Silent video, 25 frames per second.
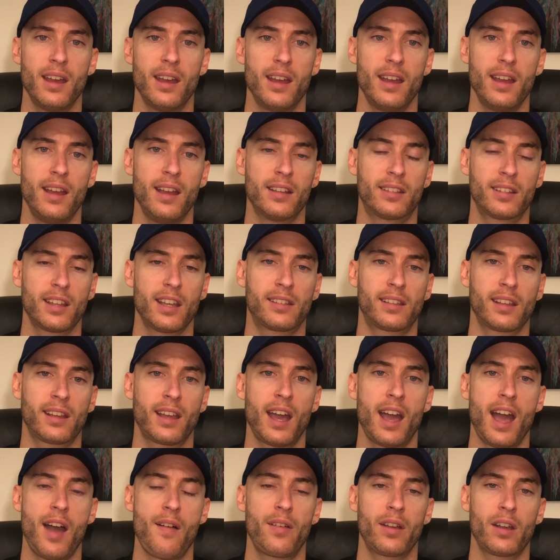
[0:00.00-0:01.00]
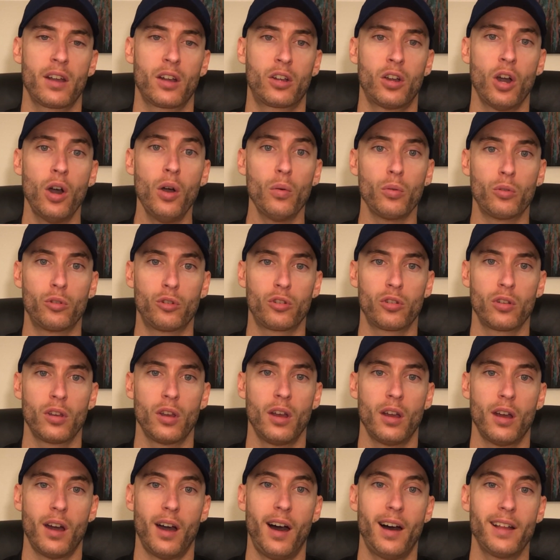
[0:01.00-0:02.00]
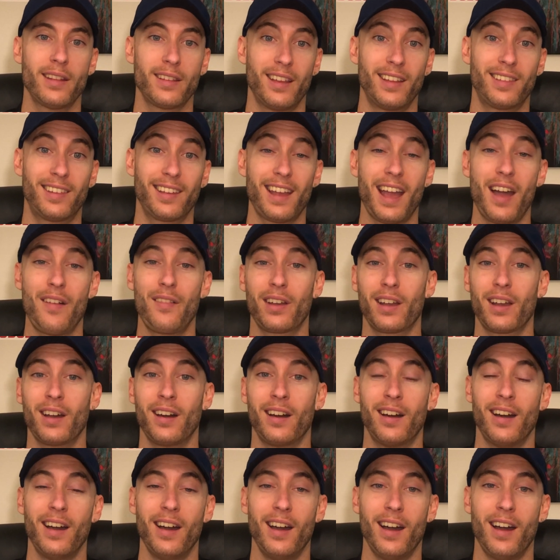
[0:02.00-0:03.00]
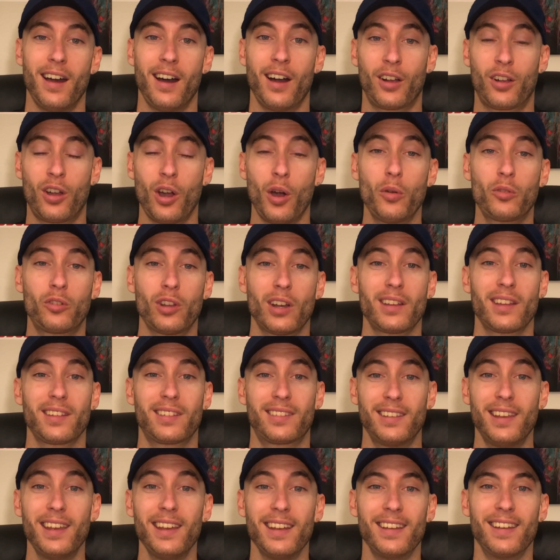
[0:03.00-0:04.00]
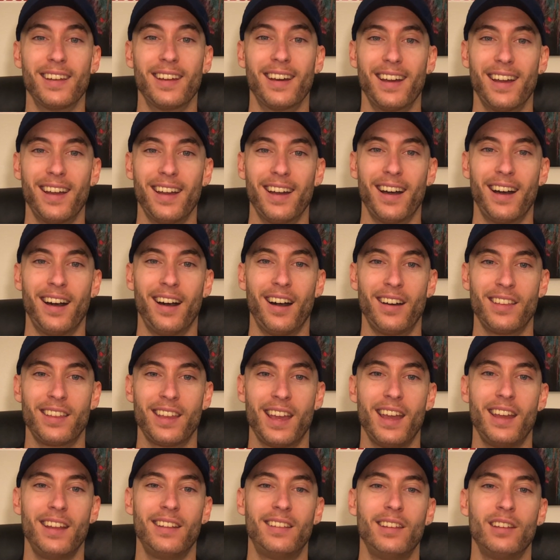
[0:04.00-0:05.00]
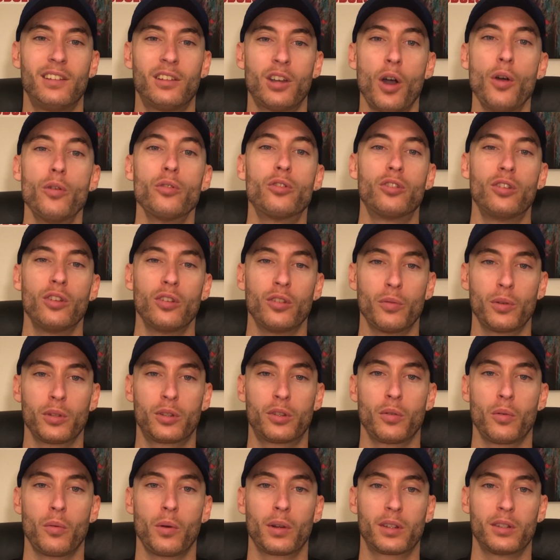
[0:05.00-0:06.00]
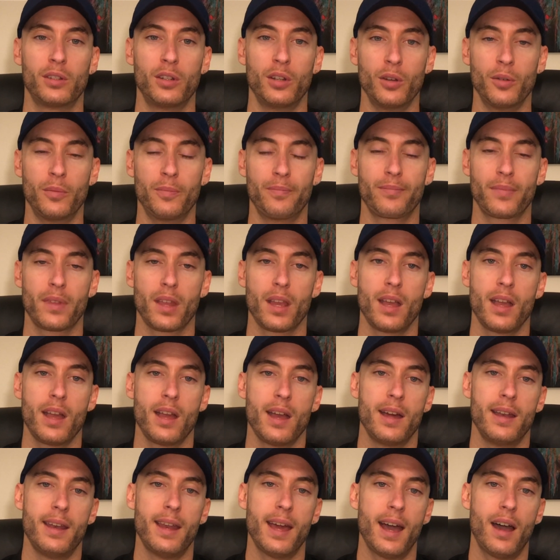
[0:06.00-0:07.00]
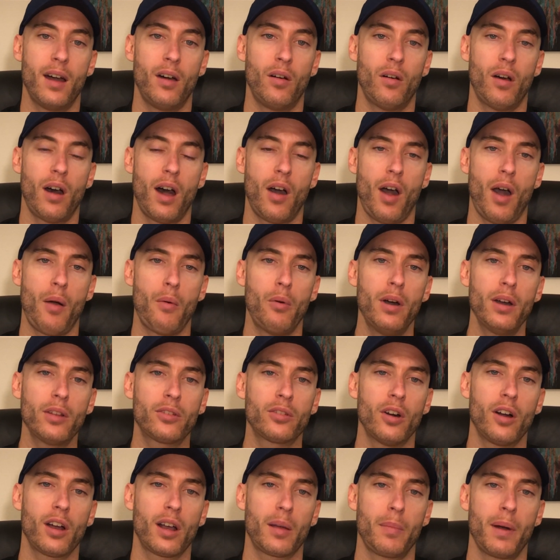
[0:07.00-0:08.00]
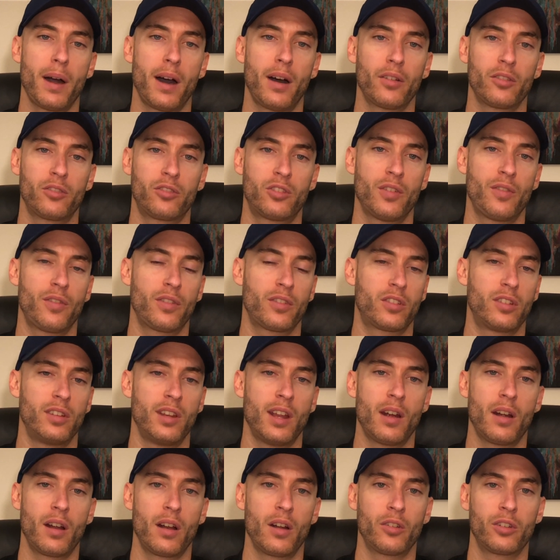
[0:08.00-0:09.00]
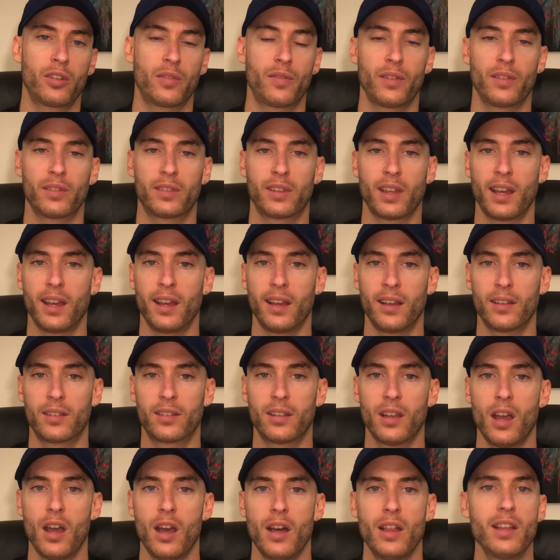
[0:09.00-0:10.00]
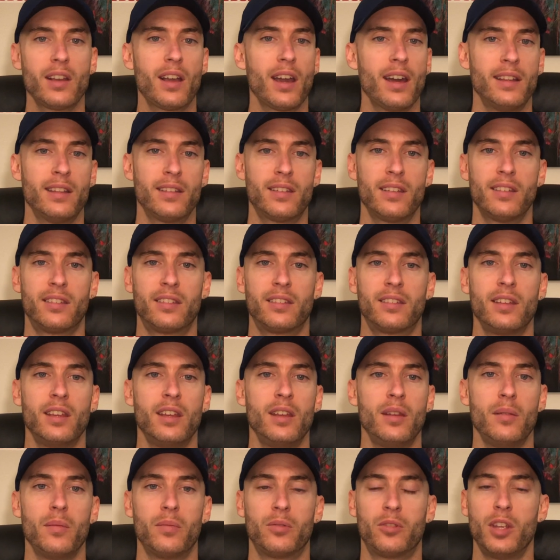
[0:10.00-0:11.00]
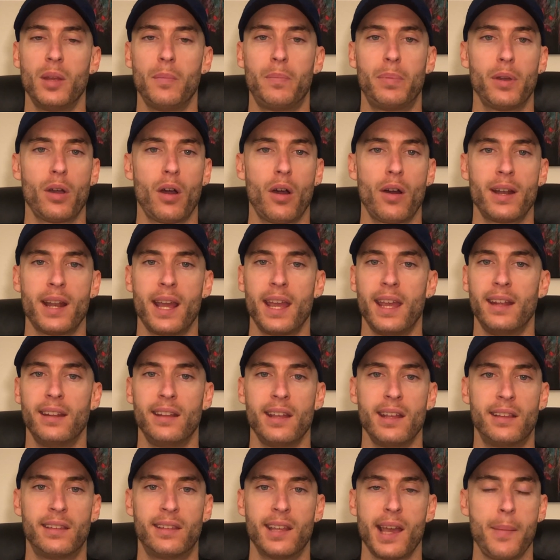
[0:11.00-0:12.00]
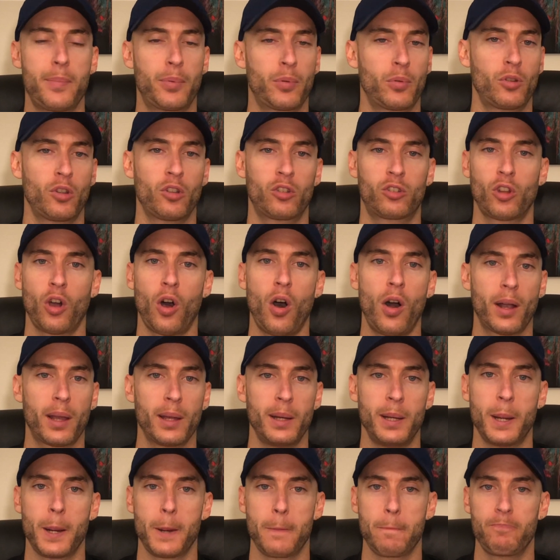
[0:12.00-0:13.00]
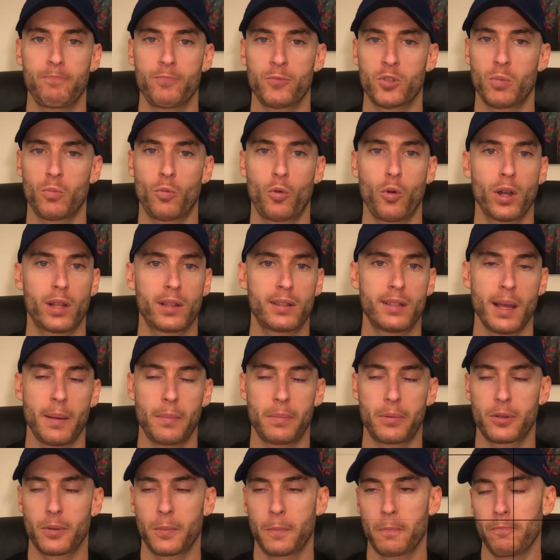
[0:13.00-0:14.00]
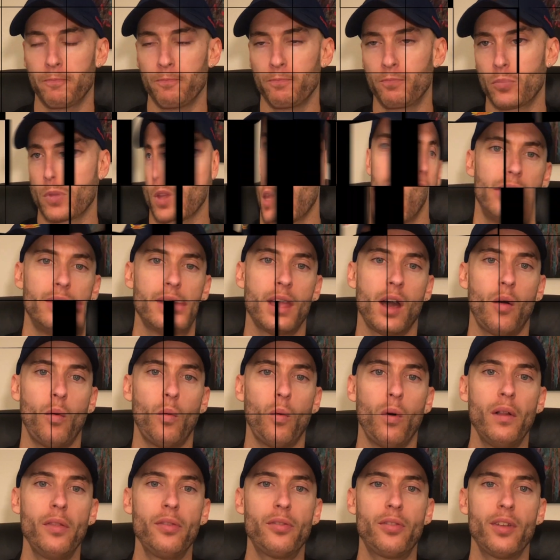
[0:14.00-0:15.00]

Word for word: It's like having a coach. It's like having a coach on the scene. The AED coaches you through what to do. Now, I want to talk about different scenarios, different things. Again, this is CPR and AED tips. We're just talking here, some quick tips. Now, one